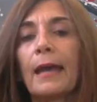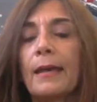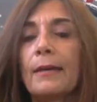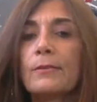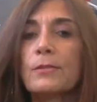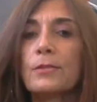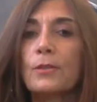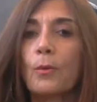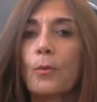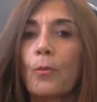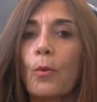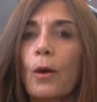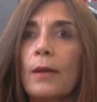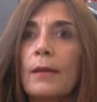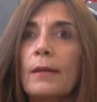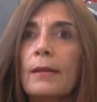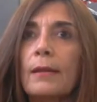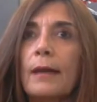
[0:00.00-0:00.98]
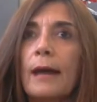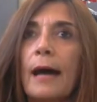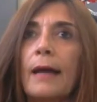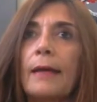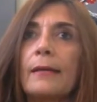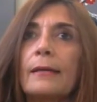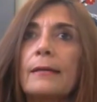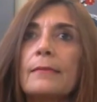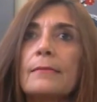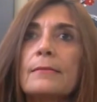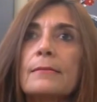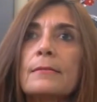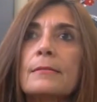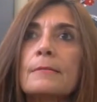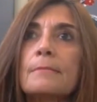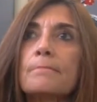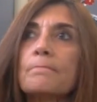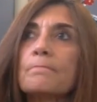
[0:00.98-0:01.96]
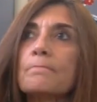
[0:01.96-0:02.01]
is the one that
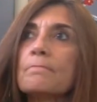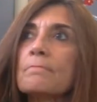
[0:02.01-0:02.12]
is